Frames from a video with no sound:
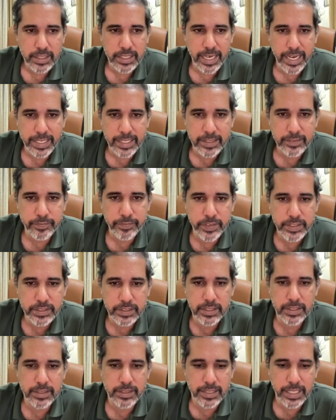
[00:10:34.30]
Kraken
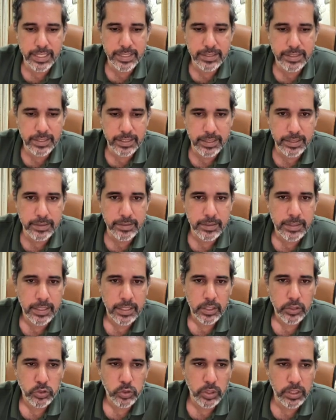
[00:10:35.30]
fits in nicely here.
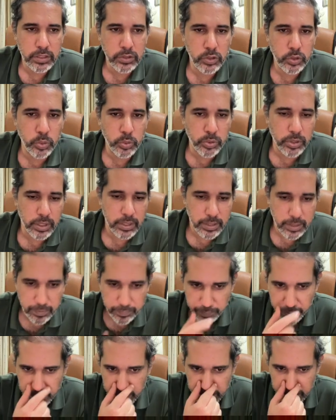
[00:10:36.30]
So he's neutral
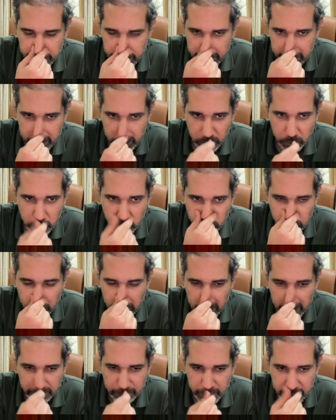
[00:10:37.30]
affinity. So
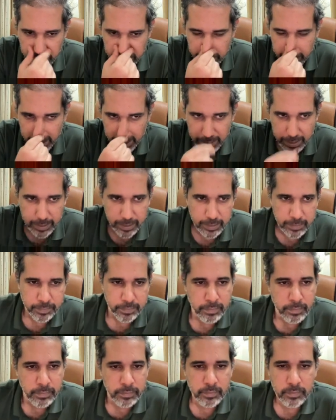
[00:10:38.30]
neutral affinity
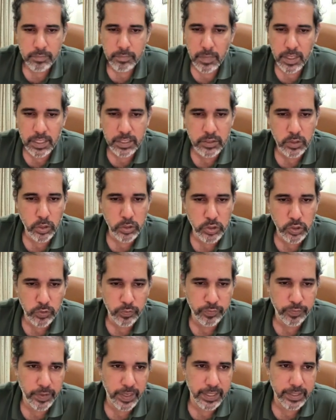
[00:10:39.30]
is also
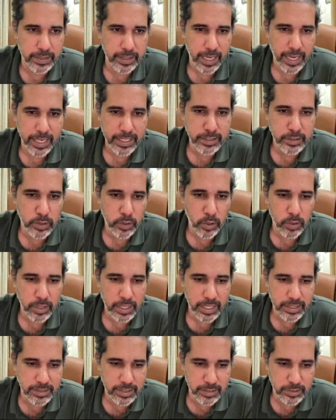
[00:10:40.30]
fine as
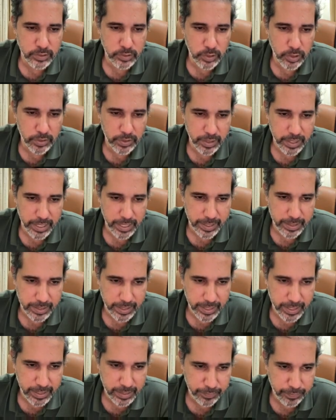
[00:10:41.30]
long as it's not red.
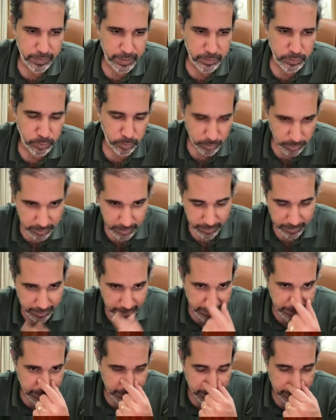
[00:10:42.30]
Like if I throw in a
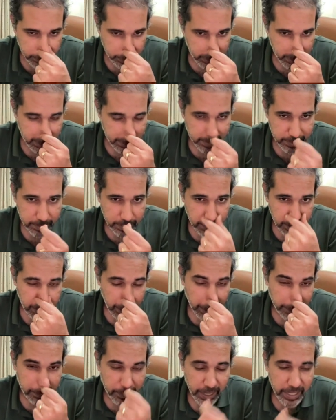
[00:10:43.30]
red hero here,
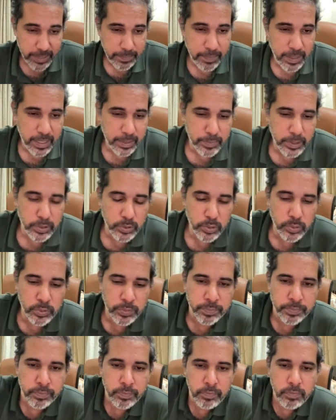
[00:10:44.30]
I might be able
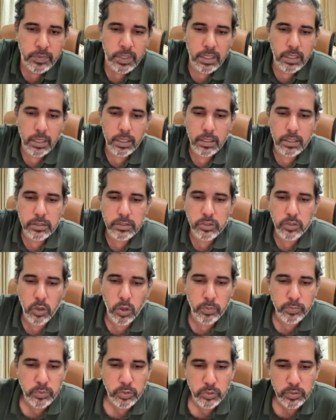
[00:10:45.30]
to
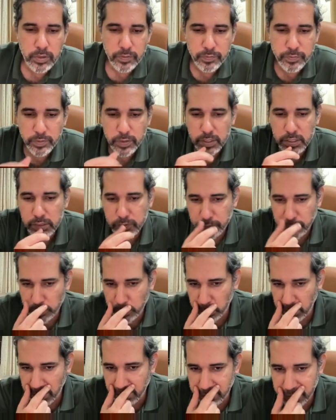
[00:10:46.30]
storm through the first
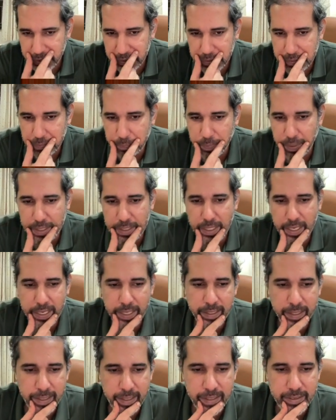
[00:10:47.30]
few levels, but
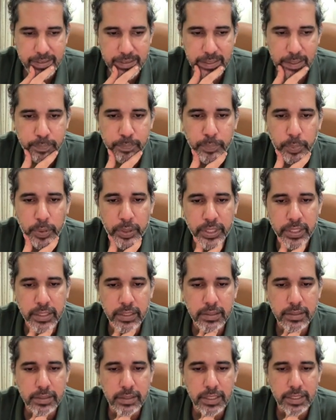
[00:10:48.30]
later at some
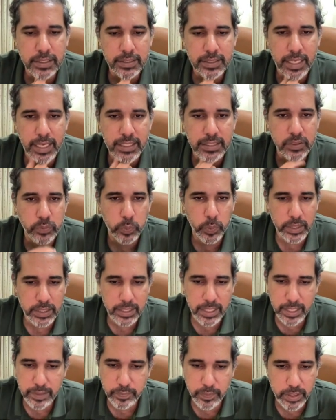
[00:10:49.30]
point, these guys will
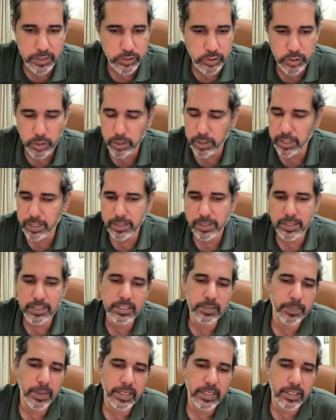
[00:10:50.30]
get one shot,
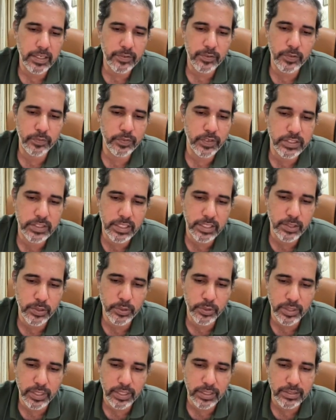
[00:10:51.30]
irrespective of which
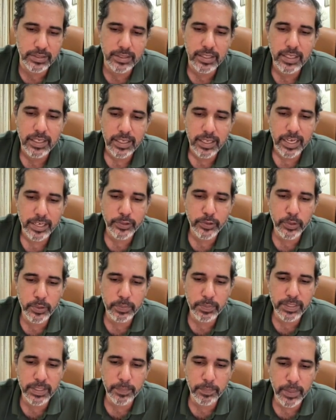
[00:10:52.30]
hero it is. It
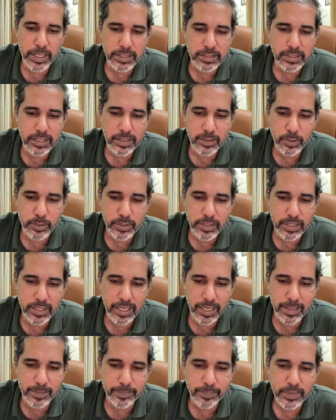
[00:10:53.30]
could be the best hero in the
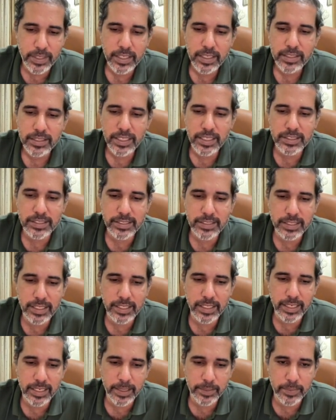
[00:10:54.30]
game, they'll
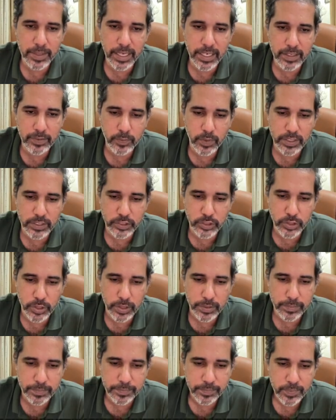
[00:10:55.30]
still end up getting one
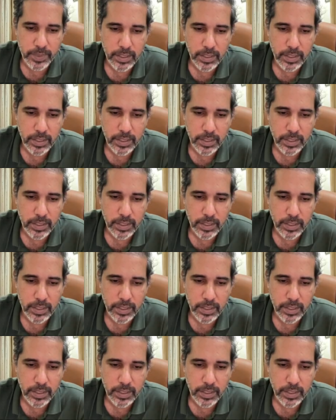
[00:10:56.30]
shot.